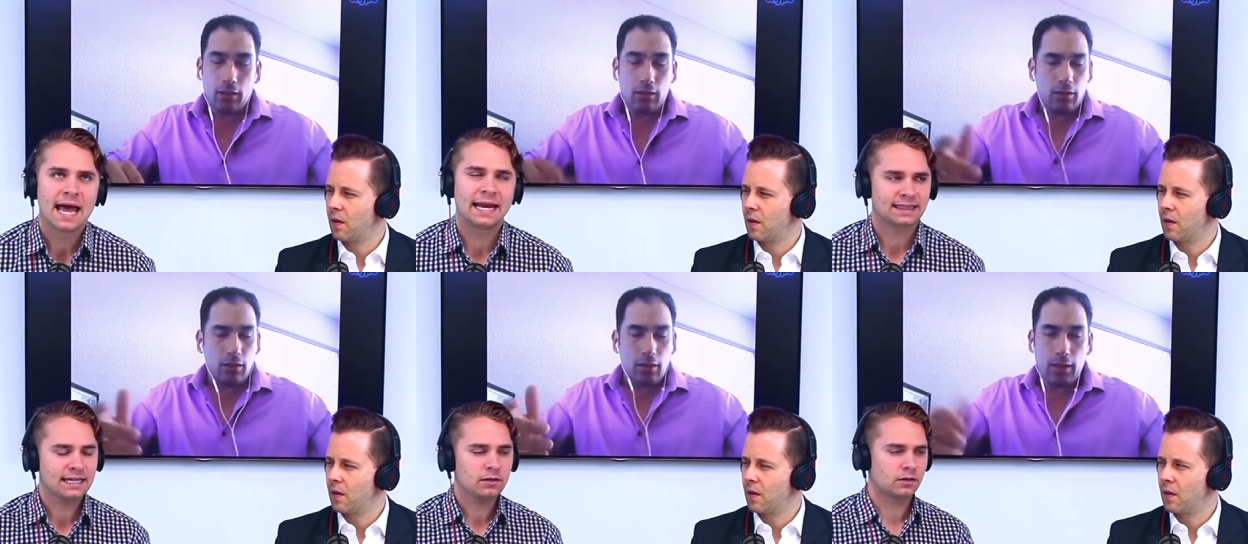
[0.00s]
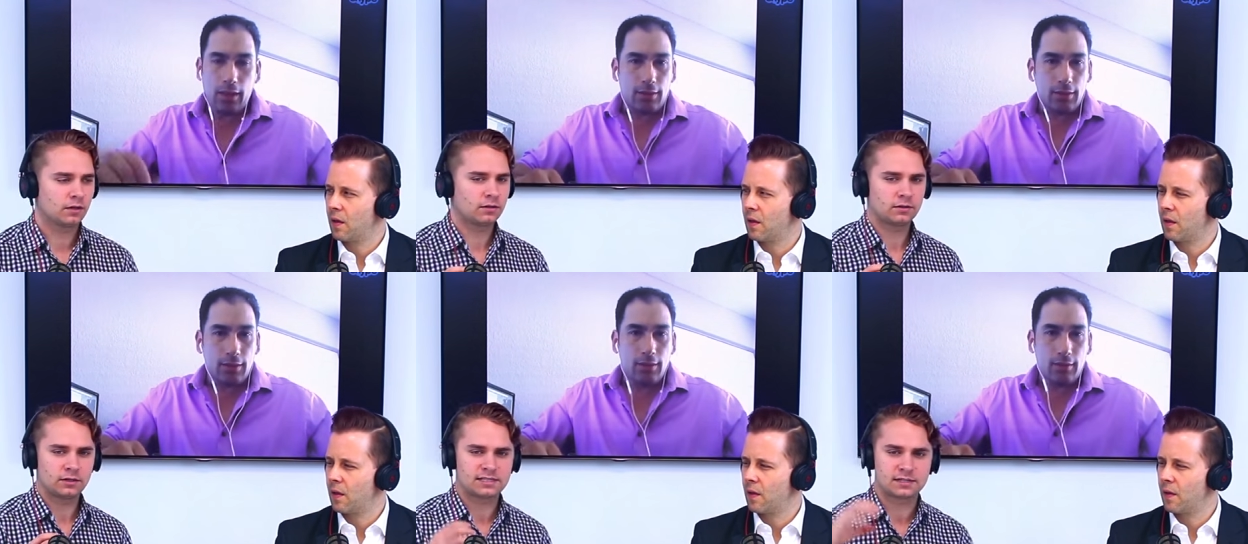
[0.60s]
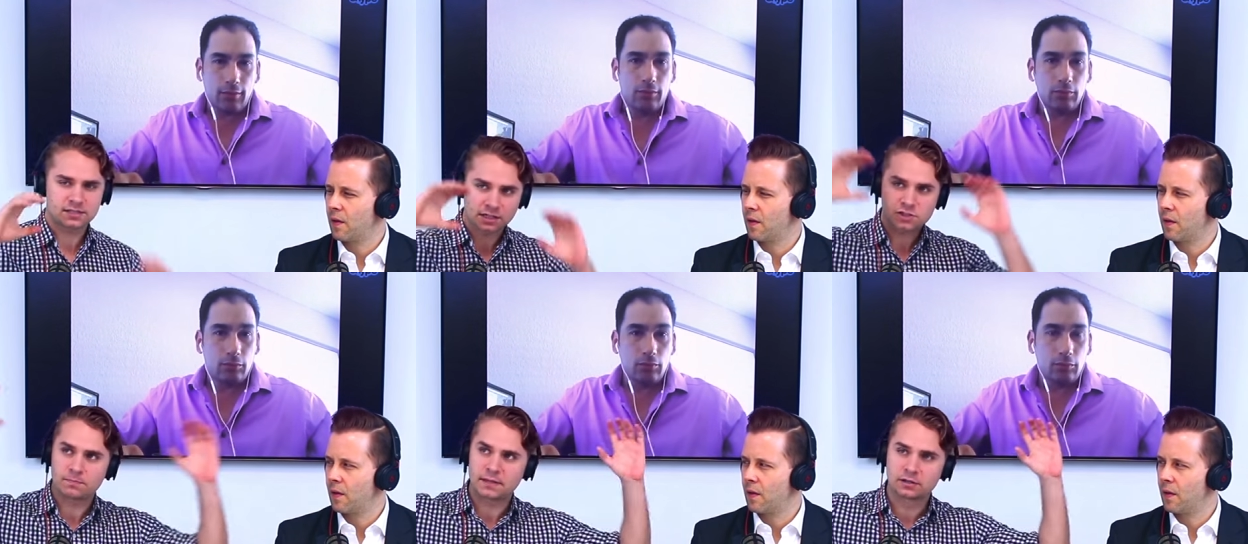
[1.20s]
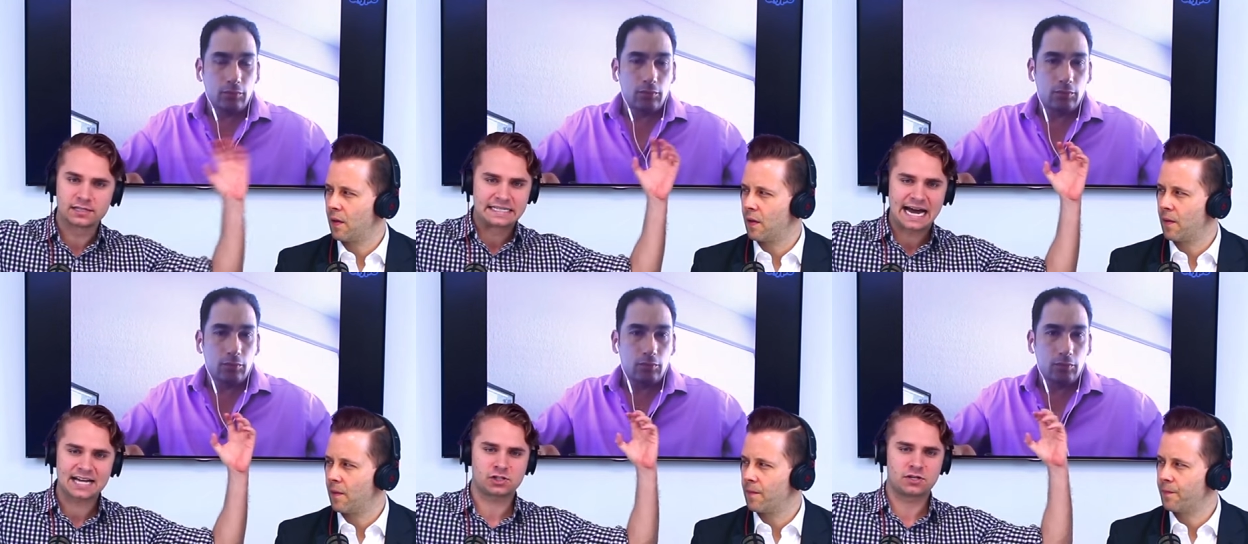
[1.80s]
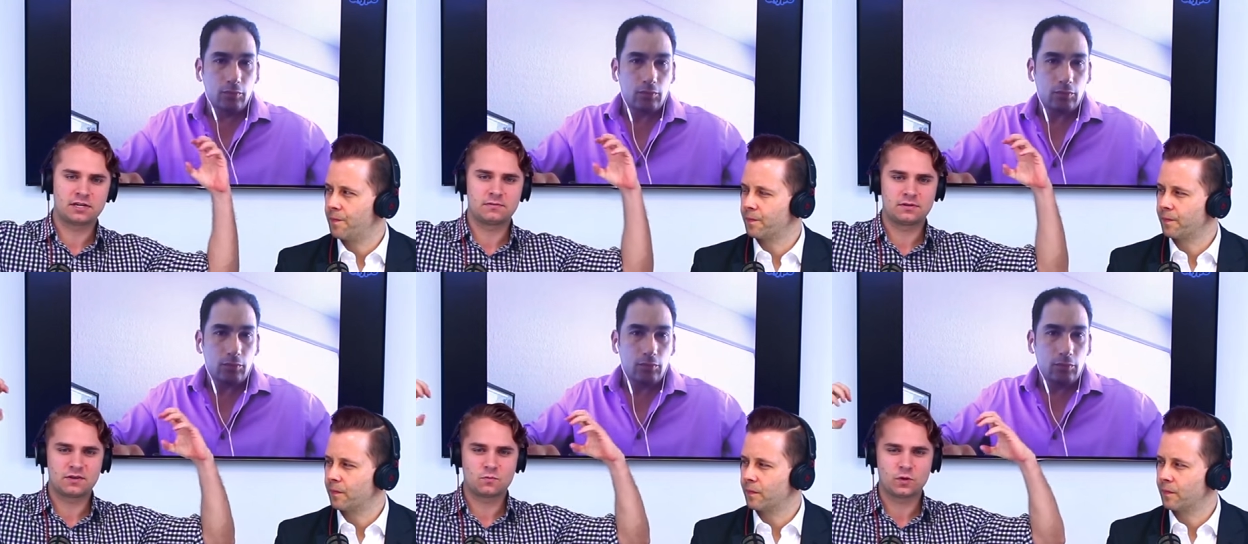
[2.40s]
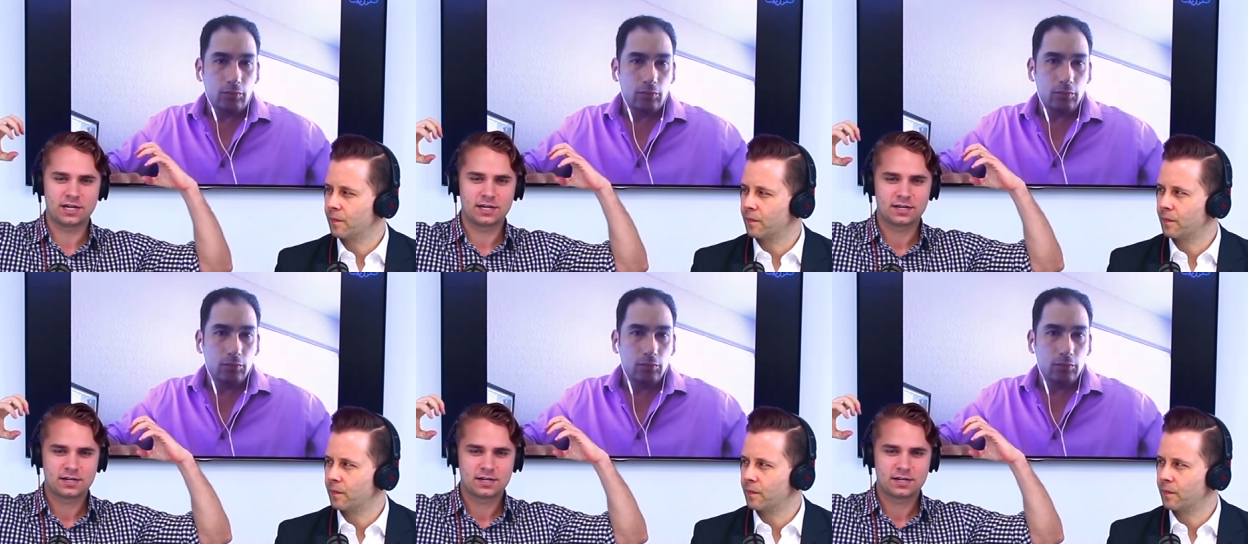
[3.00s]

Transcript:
Speaker 1: I think it's it's a, such a bigger disaster than than we